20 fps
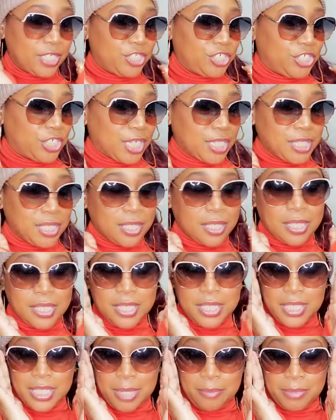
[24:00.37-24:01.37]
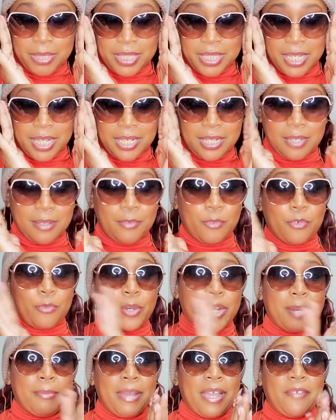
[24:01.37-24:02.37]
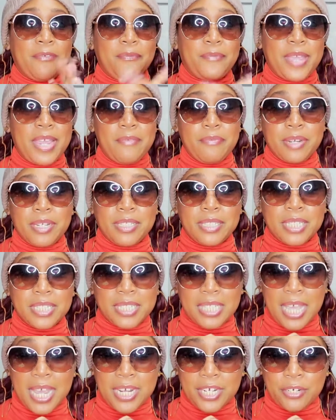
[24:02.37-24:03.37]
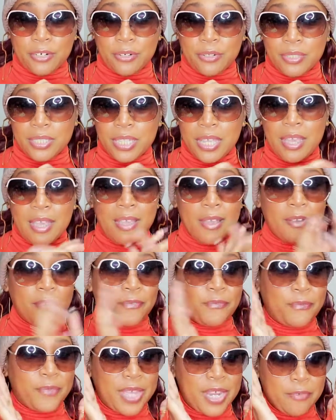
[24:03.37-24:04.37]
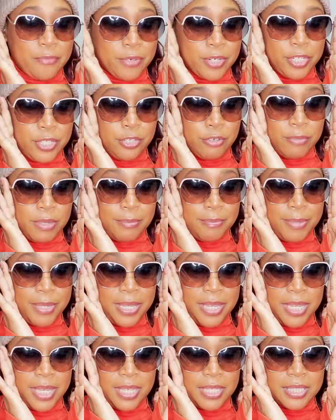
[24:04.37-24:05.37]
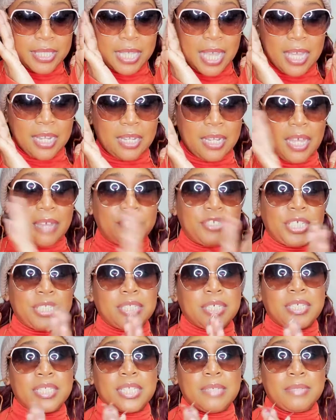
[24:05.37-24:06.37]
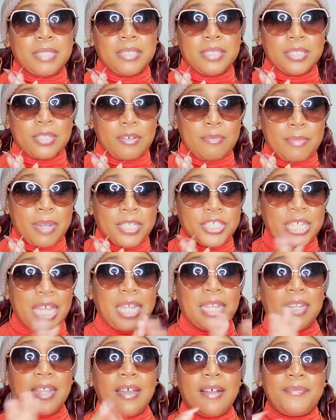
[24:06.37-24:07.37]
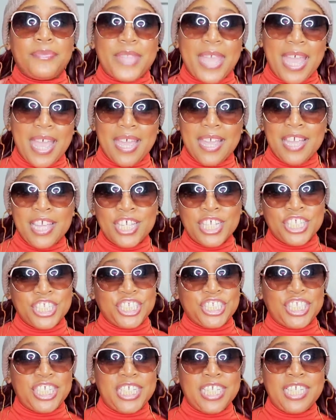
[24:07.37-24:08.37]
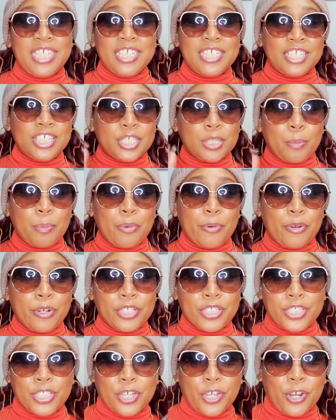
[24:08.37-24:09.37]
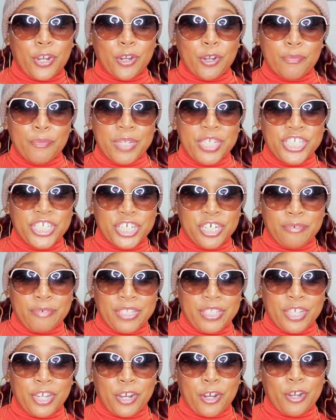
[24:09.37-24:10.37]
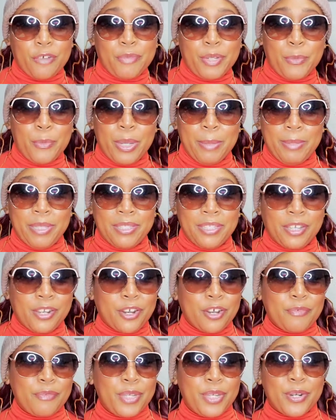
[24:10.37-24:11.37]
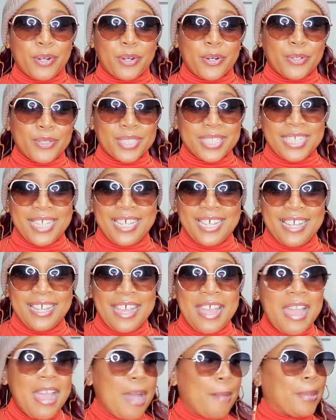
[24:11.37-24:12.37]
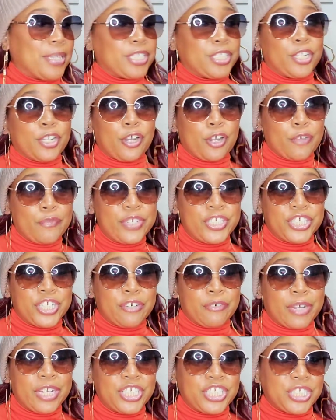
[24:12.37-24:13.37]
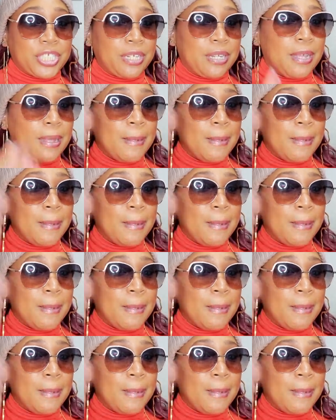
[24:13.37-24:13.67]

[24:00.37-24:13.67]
Jessica Simpson, one of my favorite designers, favorite human beings. I love Jessica Simpson so much. I love that she supports the curvy generation, the curvy women, the curvy girls. I'll say the curvy generation.